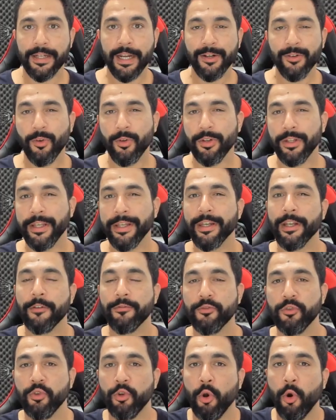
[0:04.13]
not only
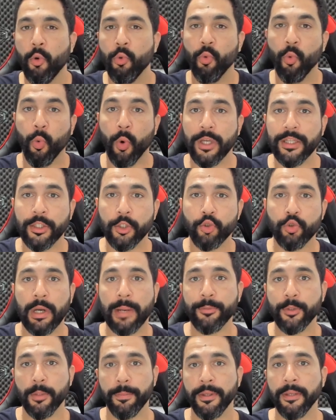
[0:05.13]
enough to know what the
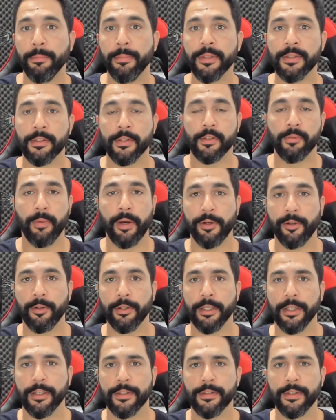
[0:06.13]
dropshipping business
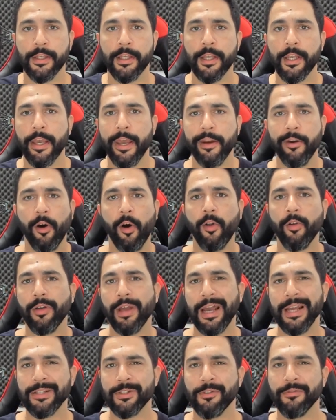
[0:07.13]
model is and all
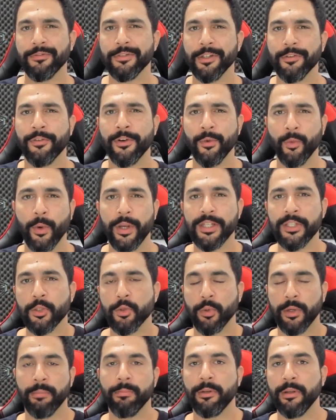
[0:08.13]
kinds of different ways
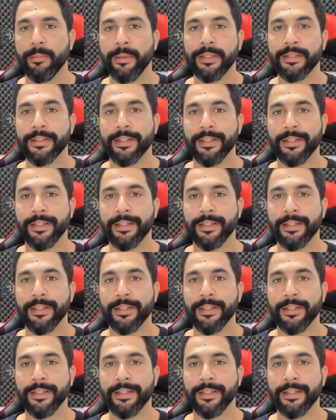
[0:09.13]
to implement